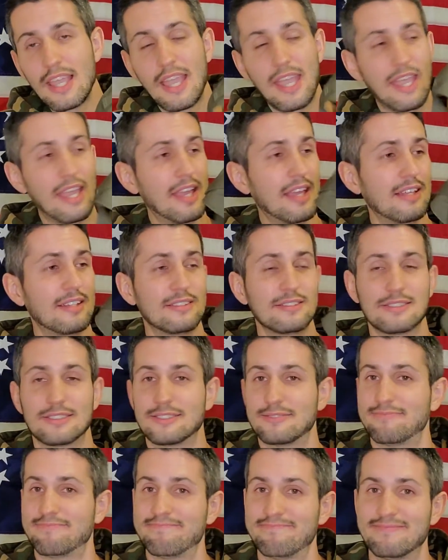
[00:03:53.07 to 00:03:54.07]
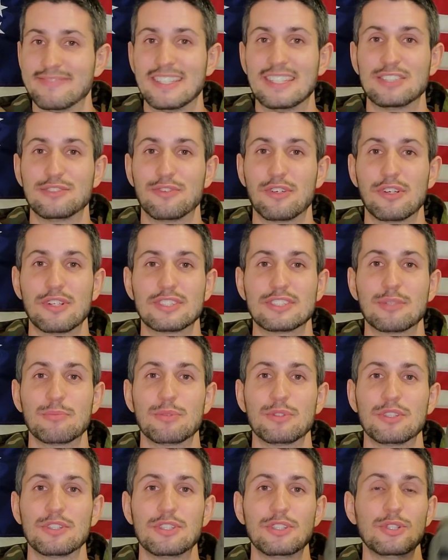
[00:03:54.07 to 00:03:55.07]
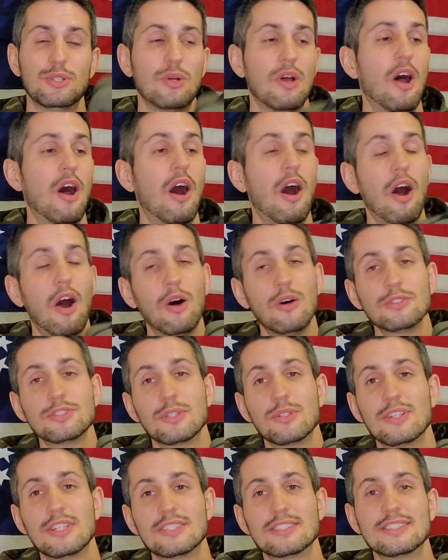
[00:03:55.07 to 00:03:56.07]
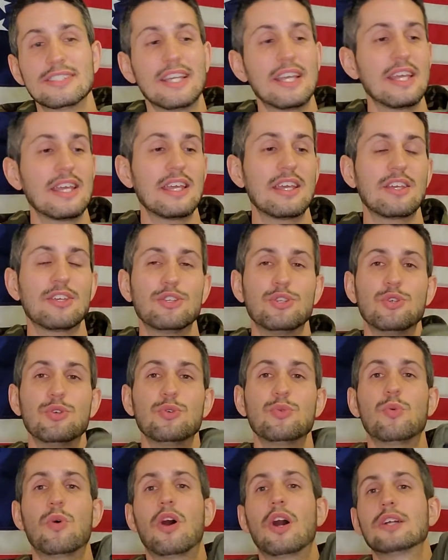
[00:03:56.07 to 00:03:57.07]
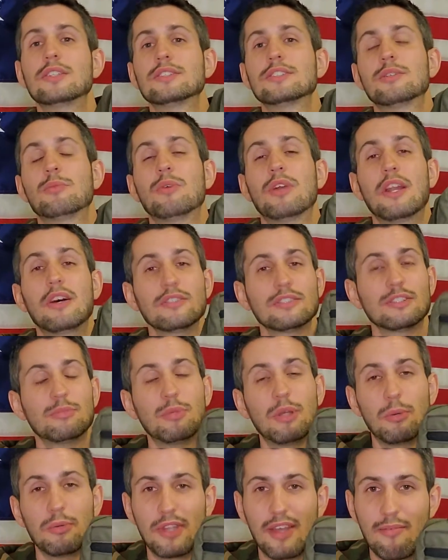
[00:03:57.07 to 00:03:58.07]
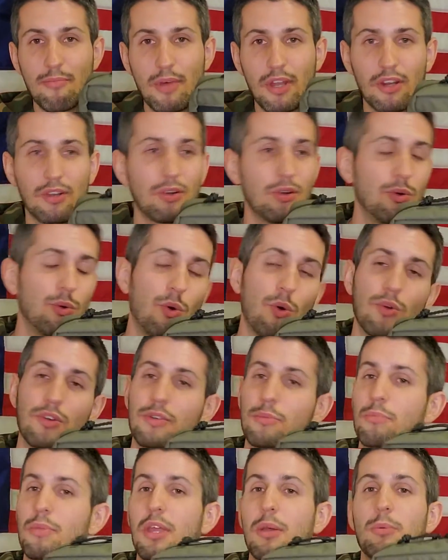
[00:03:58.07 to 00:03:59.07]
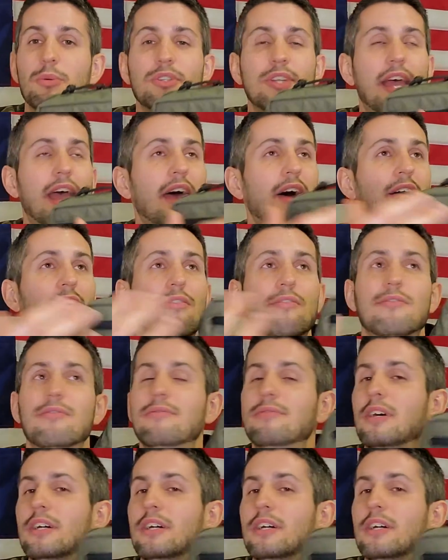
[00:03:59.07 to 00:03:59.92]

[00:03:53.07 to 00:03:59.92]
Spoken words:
And it's very simple to do. Also, let's say you want someone else to be able to have medical or to be able to have